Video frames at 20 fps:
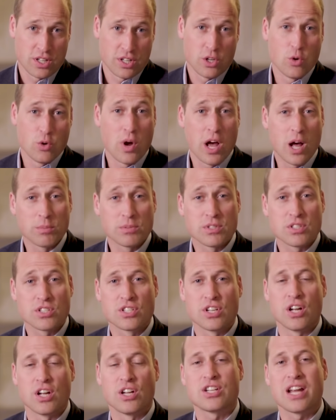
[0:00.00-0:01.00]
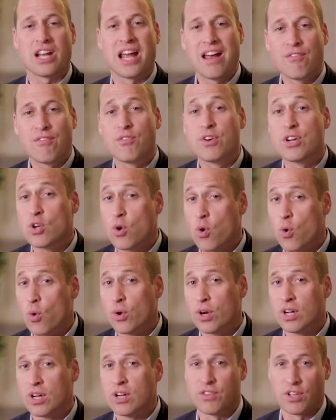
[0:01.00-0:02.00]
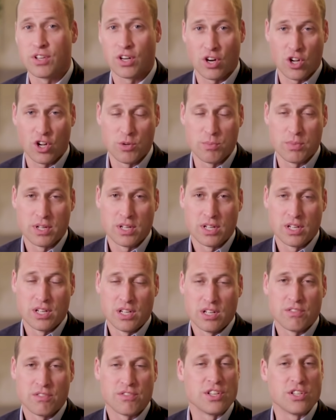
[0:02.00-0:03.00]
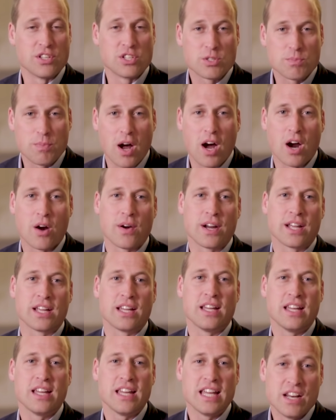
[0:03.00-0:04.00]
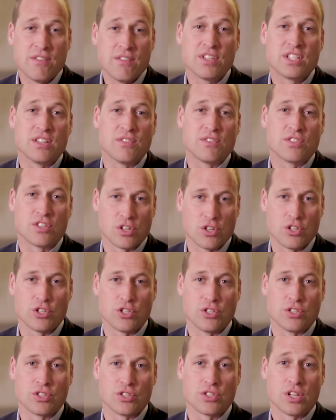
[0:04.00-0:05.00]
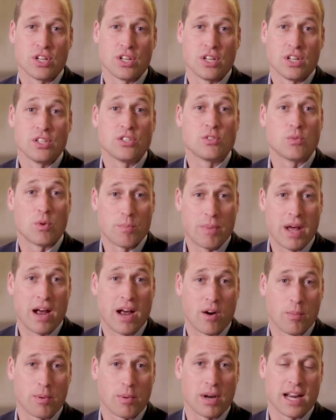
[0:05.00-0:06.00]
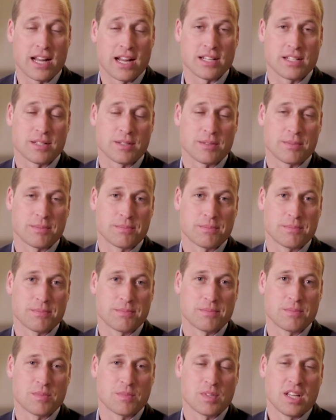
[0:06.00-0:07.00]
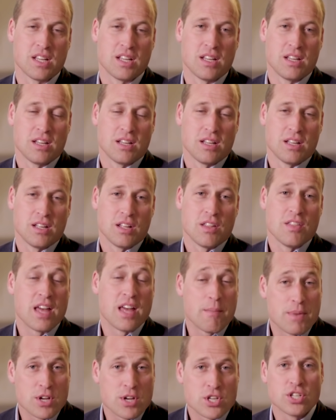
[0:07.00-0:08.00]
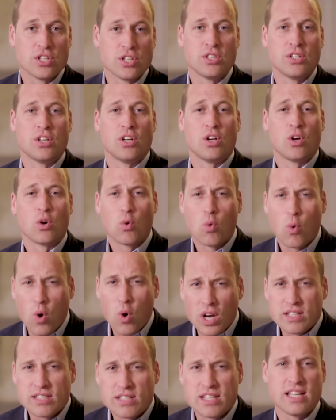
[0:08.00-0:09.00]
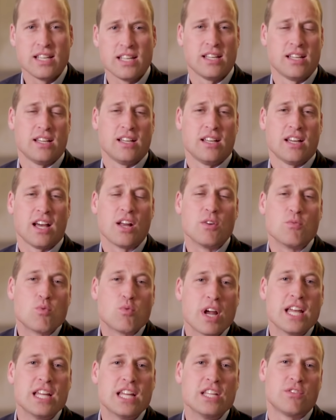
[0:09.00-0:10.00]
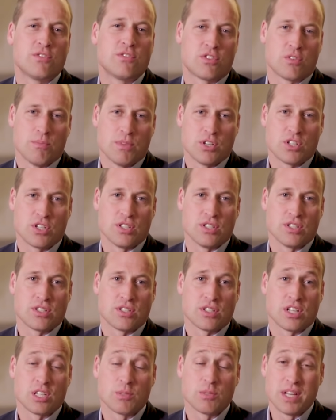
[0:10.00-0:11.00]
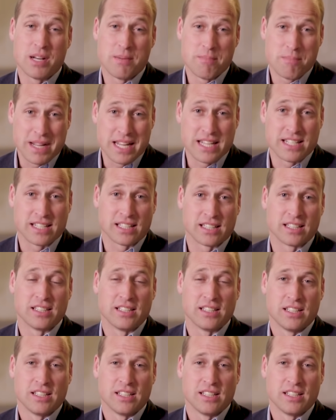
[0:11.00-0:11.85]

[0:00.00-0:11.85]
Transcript: who helped us search every corner of the globe for the inspiring, innovative solutions to repair our planet. The ambition, quality, and range of submissions has been amazing